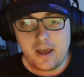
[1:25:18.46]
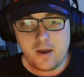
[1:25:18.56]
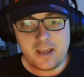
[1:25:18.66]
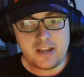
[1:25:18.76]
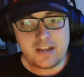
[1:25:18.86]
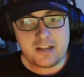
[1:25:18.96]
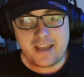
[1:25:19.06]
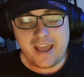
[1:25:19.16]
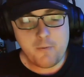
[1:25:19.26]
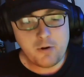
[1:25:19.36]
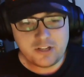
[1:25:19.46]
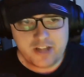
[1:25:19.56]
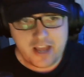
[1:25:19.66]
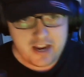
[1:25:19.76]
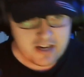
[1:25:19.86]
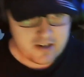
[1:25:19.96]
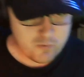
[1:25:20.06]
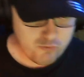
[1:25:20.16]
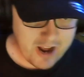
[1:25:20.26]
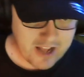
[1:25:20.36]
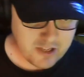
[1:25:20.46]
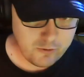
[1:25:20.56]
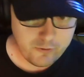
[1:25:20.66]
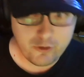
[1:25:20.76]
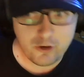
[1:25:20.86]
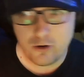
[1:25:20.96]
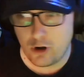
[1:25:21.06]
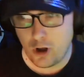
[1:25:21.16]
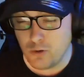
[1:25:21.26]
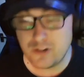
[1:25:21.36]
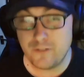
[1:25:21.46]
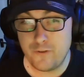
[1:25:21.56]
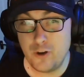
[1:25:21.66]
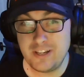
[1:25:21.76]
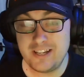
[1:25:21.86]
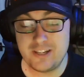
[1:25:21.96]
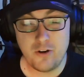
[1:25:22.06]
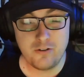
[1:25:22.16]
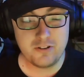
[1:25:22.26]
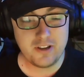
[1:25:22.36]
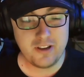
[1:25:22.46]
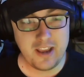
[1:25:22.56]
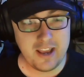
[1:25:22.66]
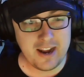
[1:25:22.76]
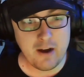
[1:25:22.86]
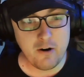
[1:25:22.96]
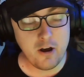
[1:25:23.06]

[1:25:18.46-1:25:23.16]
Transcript: He came on stage, rattled through close to 30 songs in an hour and a